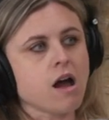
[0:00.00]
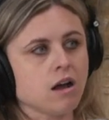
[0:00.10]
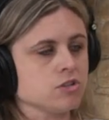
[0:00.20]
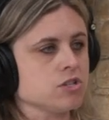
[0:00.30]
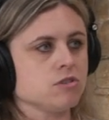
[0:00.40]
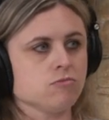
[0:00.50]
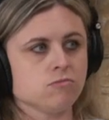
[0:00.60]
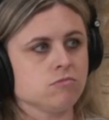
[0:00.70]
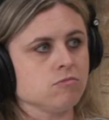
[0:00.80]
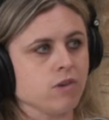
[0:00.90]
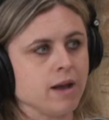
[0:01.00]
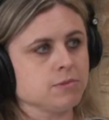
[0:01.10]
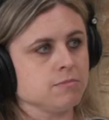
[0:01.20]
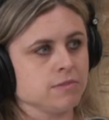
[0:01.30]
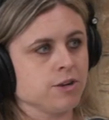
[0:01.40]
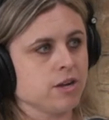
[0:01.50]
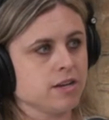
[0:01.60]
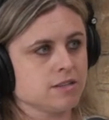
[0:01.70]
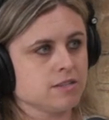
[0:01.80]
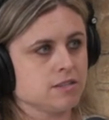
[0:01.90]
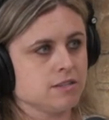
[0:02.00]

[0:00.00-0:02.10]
I'll just rap some lyrics. You